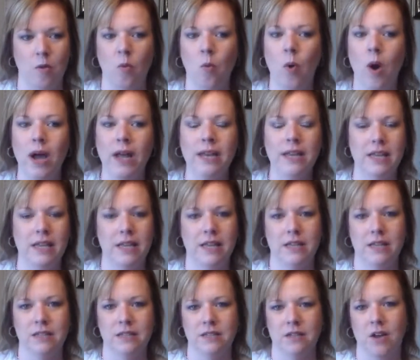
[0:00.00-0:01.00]
1
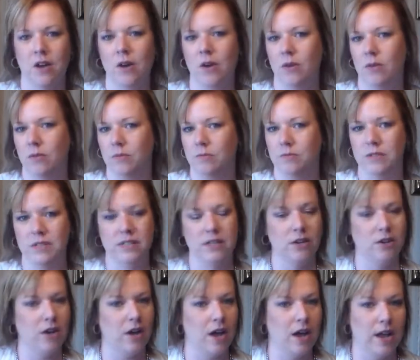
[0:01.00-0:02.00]
is, oh,
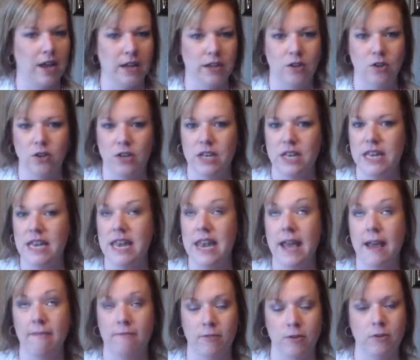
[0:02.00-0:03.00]
Sarah, I could
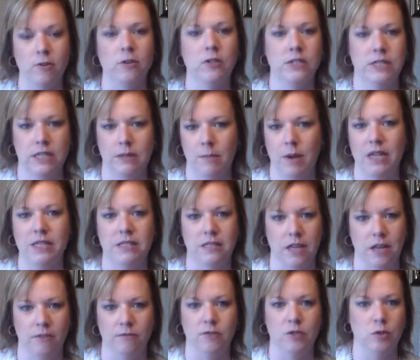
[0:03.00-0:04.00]
never see
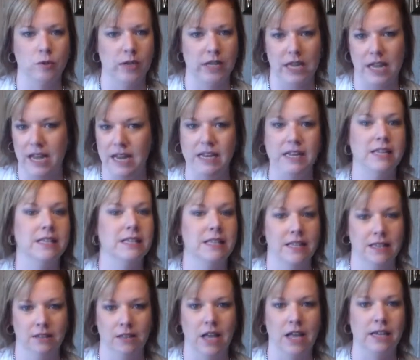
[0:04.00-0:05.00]
myself doing
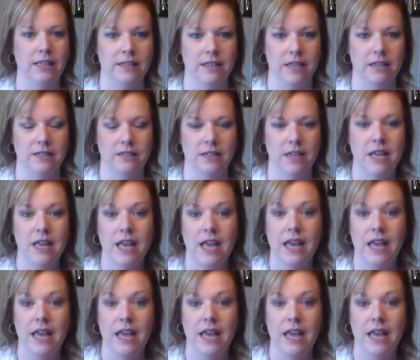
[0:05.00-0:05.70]
anything like this.